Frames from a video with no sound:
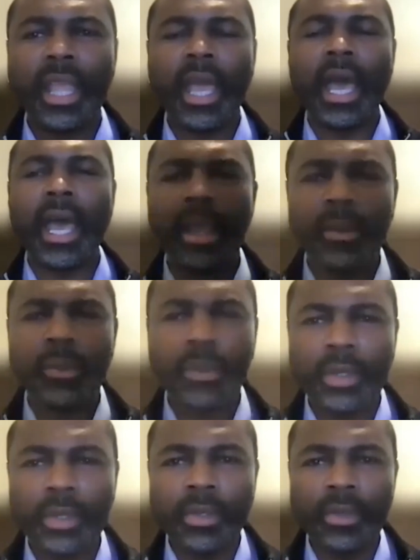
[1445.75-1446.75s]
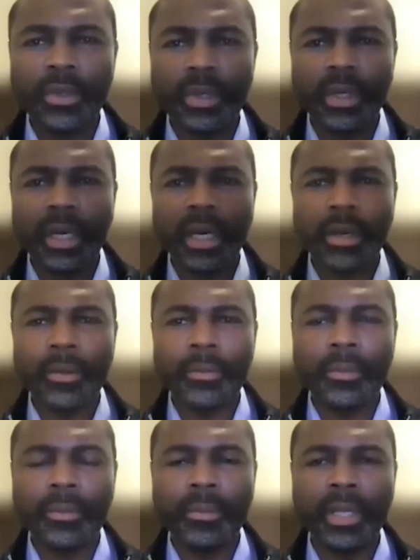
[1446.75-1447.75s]
I will
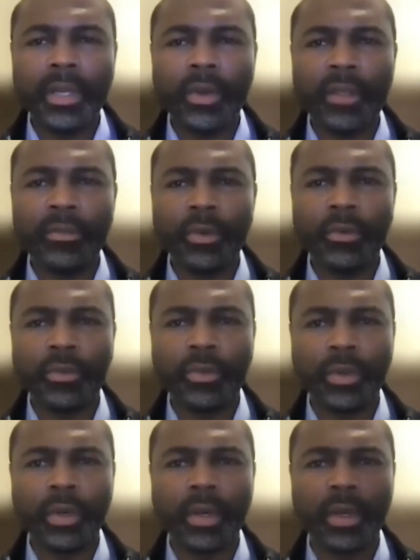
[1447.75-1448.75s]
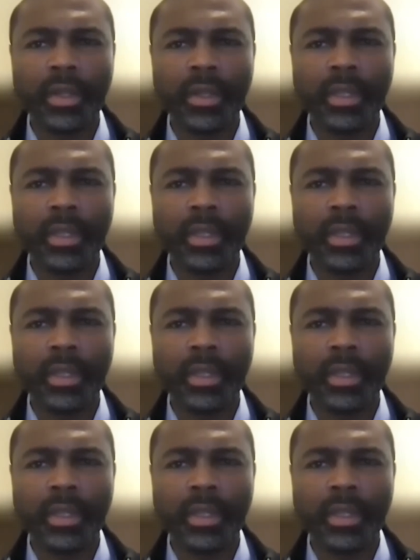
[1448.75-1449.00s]
um, be grateful for